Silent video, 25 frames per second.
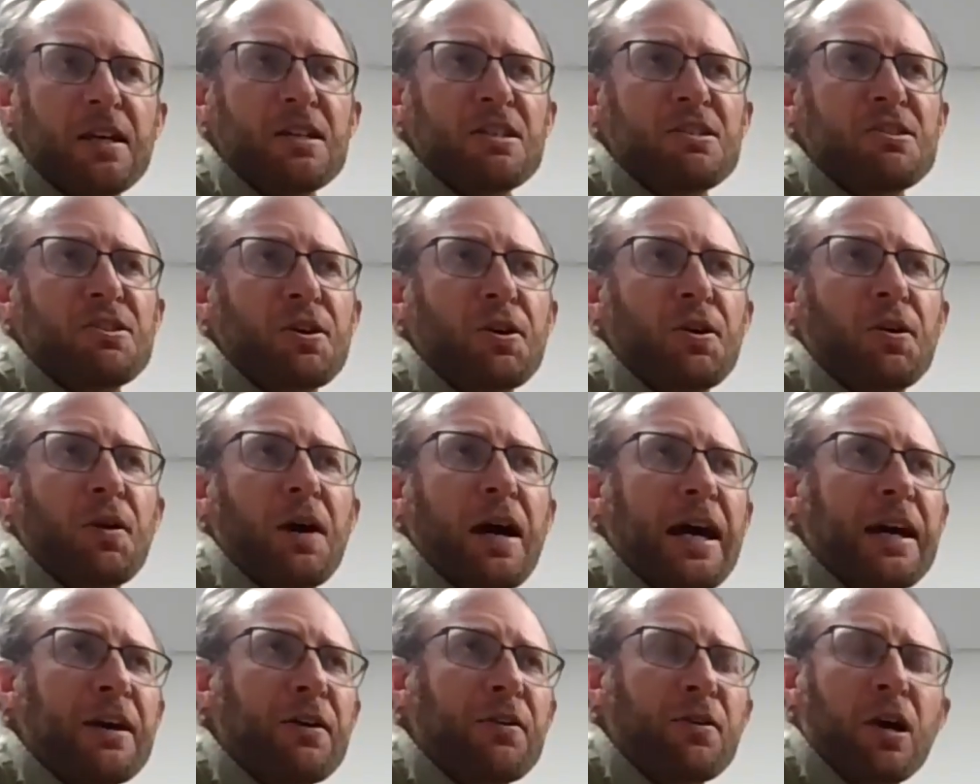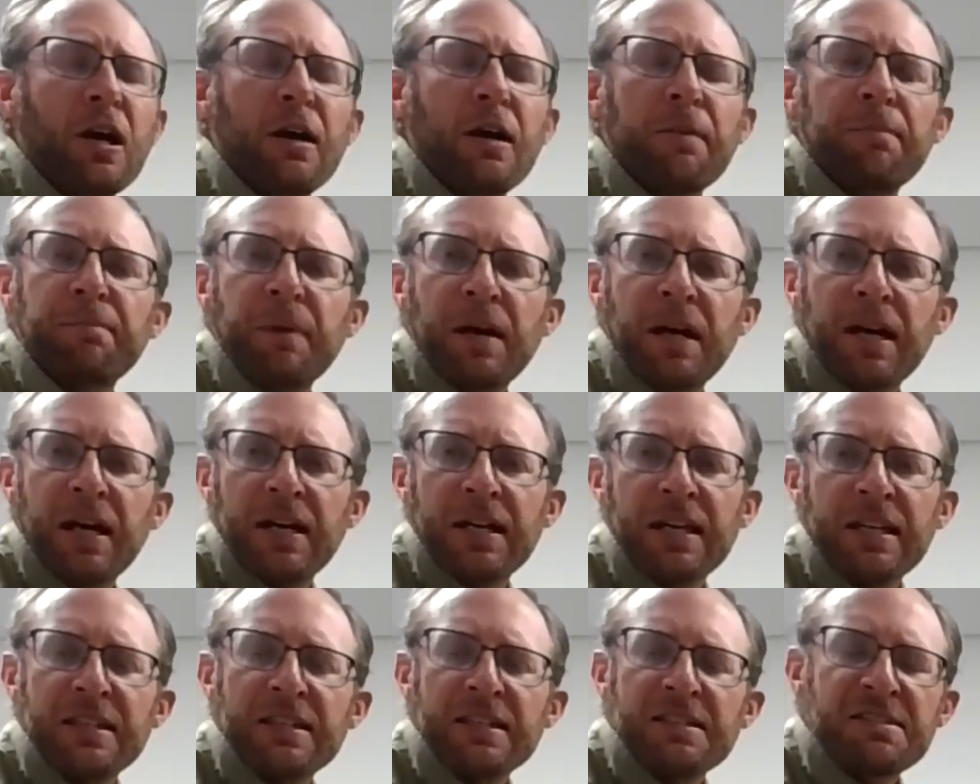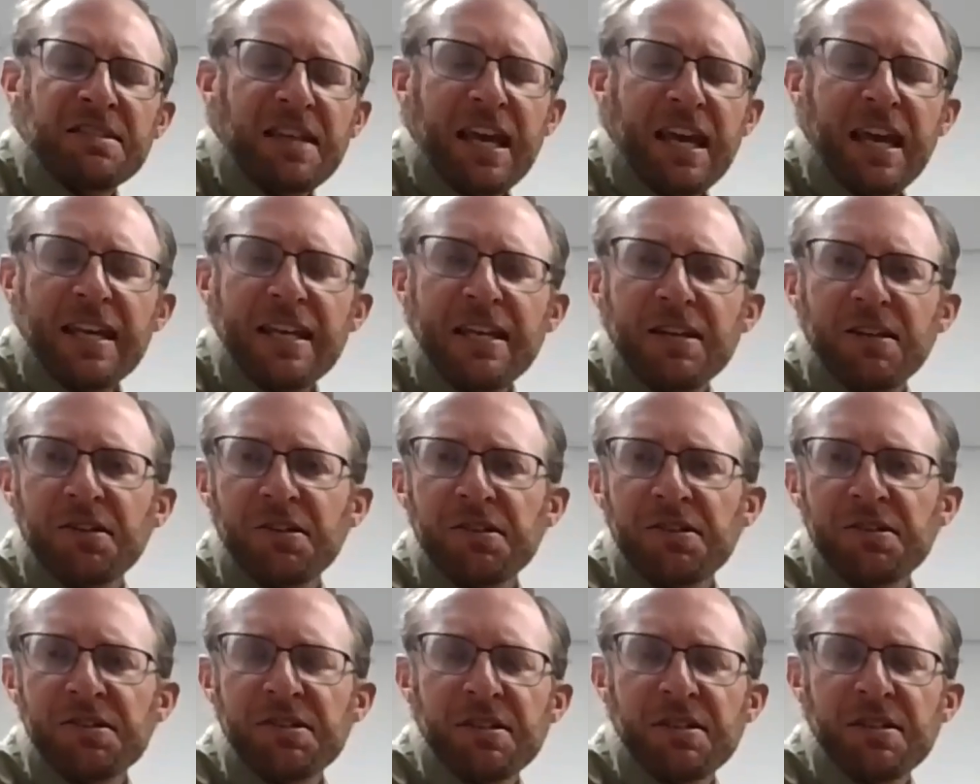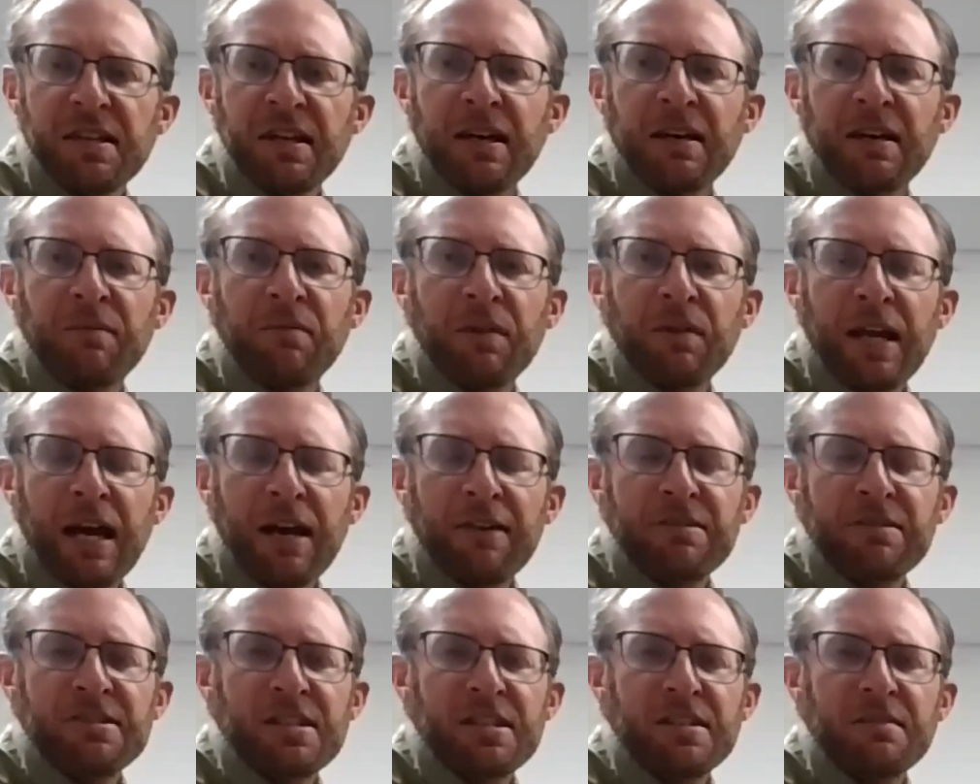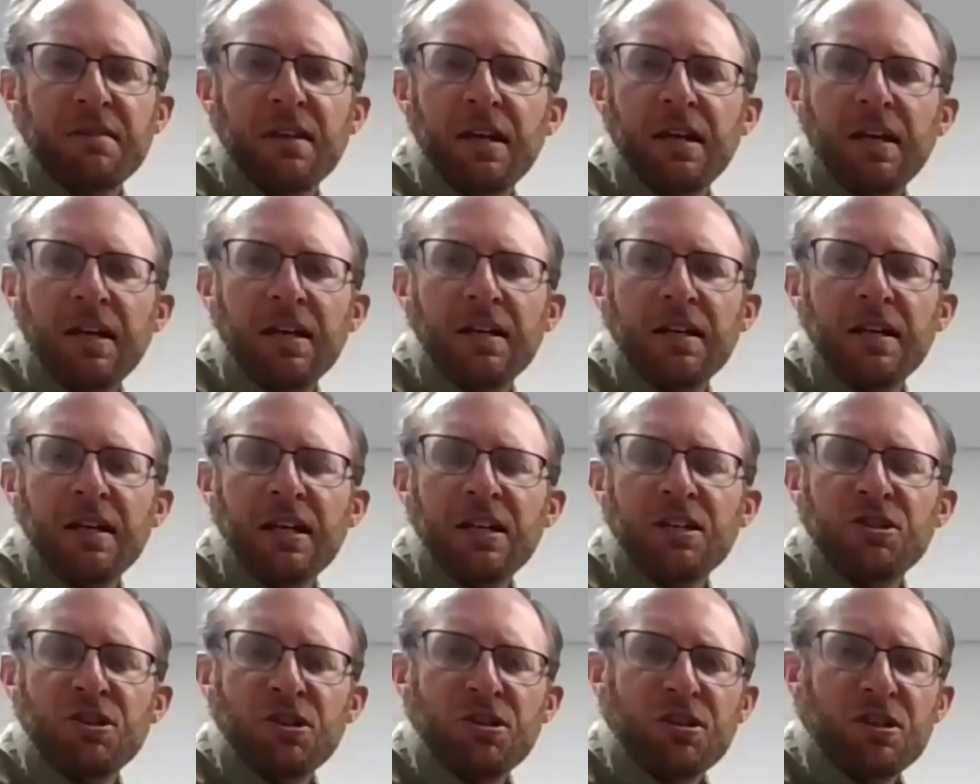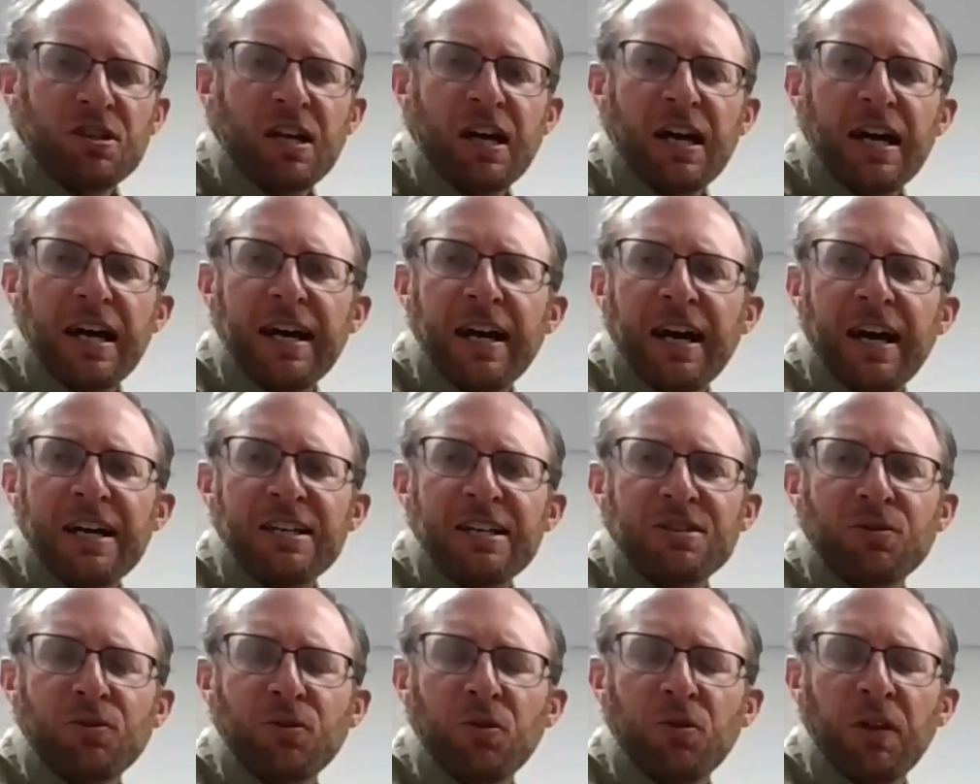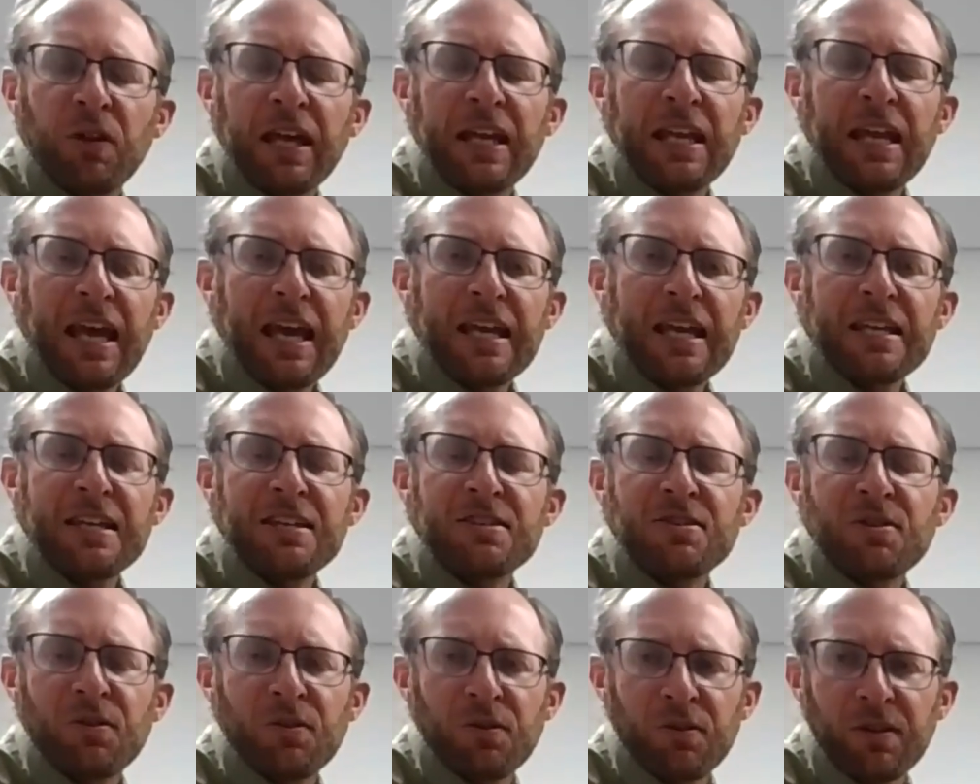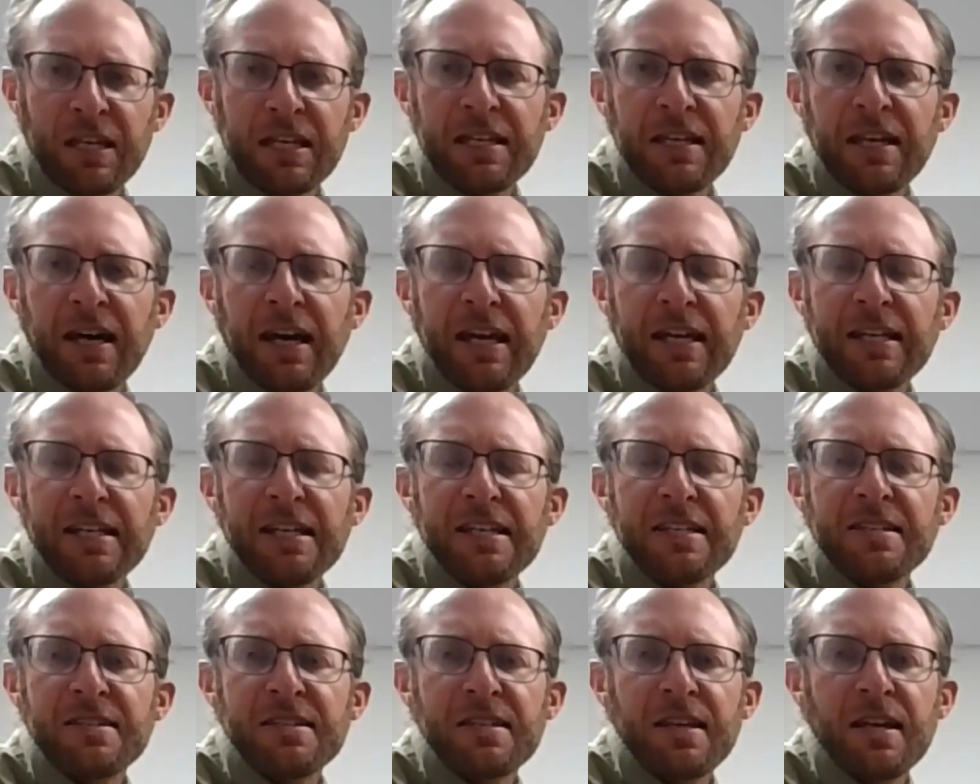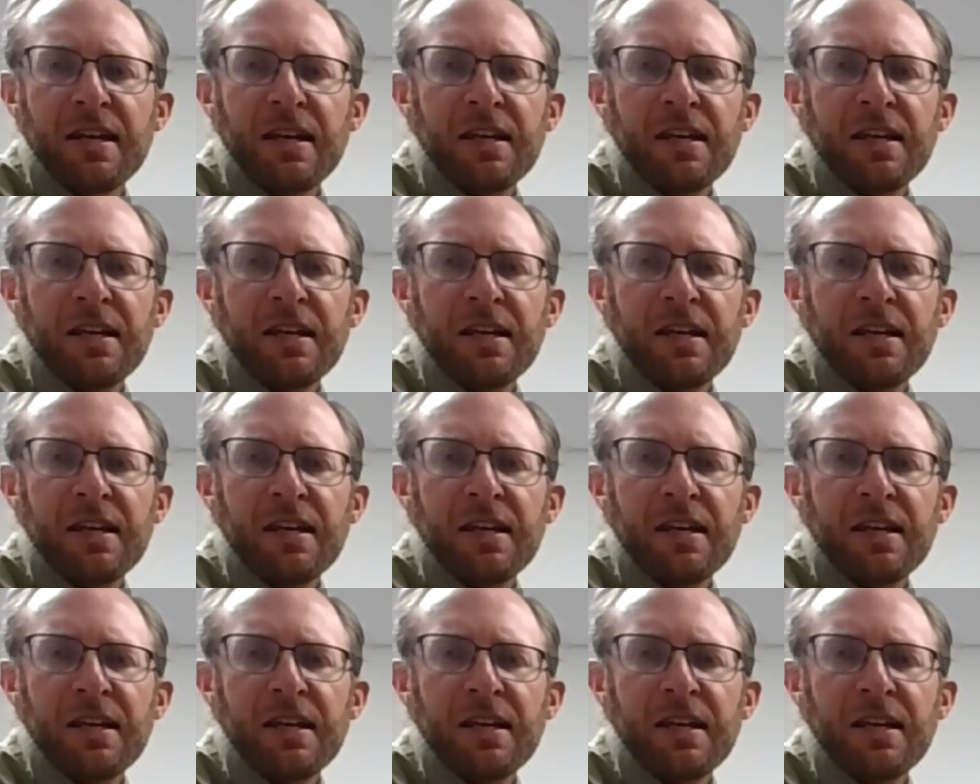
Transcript: So I grew up in the Sandhills when I was in junior high school, late 80s, early 90s.